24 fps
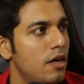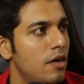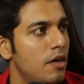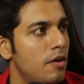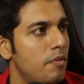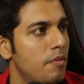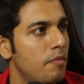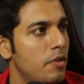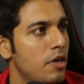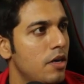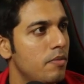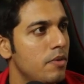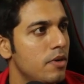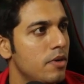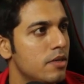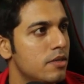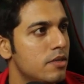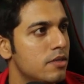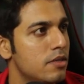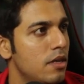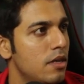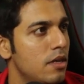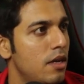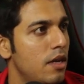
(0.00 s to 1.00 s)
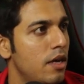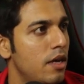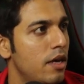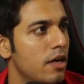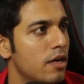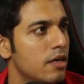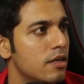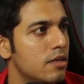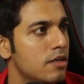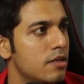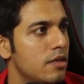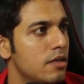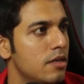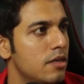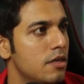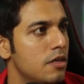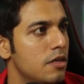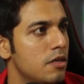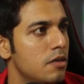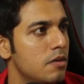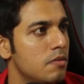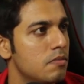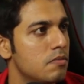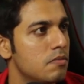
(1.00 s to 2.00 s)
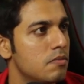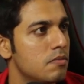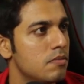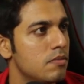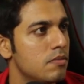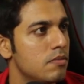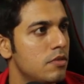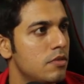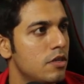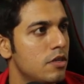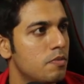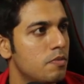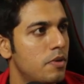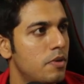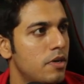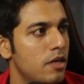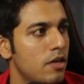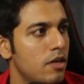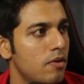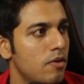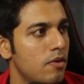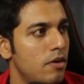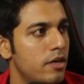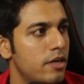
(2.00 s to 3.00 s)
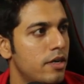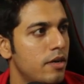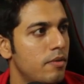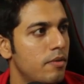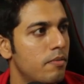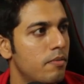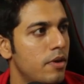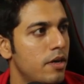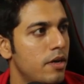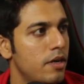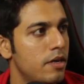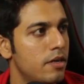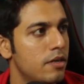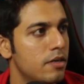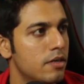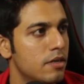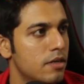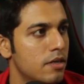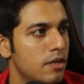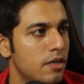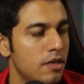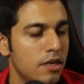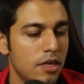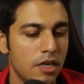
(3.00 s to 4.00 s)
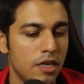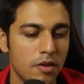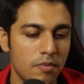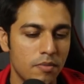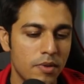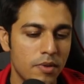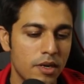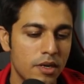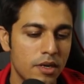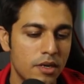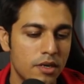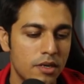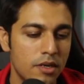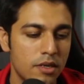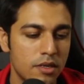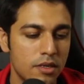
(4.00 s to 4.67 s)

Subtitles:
Maybe select this particular template, name it